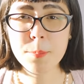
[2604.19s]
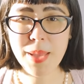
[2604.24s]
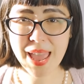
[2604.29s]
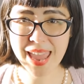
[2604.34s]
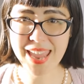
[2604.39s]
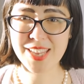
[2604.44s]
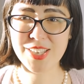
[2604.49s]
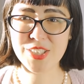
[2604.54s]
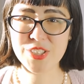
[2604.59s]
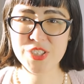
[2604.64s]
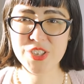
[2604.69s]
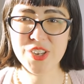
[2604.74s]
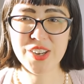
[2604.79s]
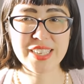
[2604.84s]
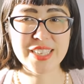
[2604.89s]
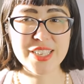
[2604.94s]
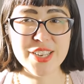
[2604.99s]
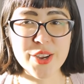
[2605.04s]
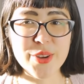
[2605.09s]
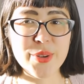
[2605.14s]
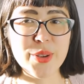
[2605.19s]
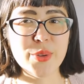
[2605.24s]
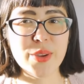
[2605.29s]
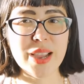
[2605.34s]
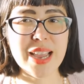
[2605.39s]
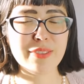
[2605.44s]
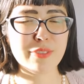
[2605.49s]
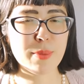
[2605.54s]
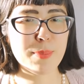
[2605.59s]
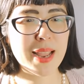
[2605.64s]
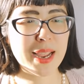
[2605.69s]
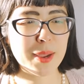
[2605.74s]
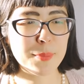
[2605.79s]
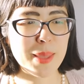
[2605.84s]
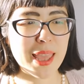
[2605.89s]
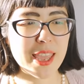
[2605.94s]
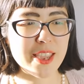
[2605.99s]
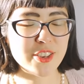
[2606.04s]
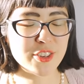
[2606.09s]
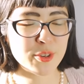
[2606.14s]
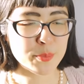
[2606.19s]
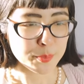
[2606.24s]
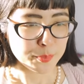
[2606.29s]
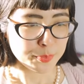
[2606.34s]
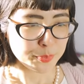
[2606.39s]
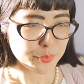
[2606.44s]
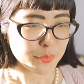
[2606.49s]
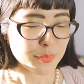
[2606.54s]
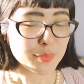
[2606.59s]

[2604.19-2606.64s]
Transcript: page. I no longer have a blank page.